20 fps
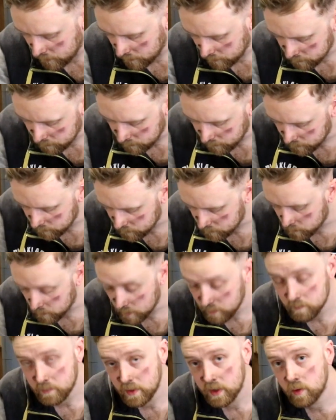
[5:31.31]
I can take this
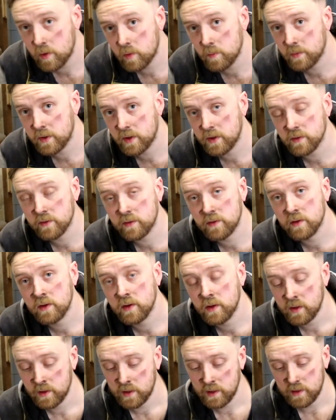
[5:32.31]
with me home, because
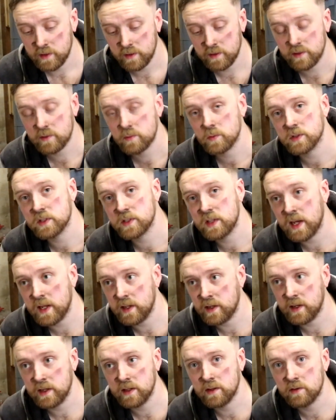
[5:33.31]
this was
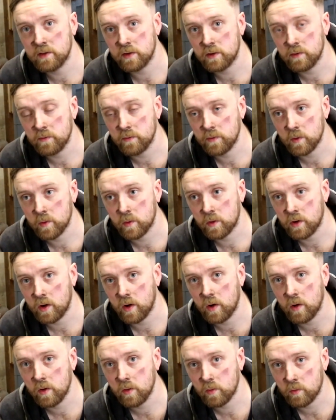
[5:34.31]
standing in dirt floor,
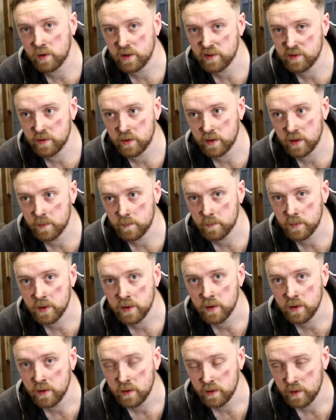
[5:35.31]
all rusted up,
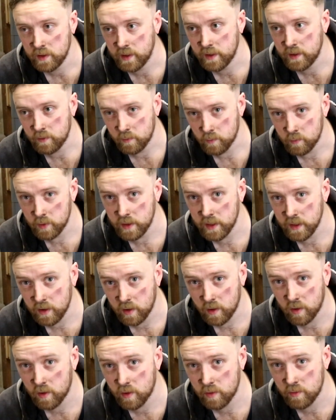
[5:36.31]
like a real
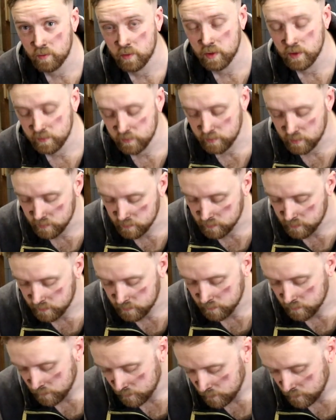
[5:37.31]
hard rust on it.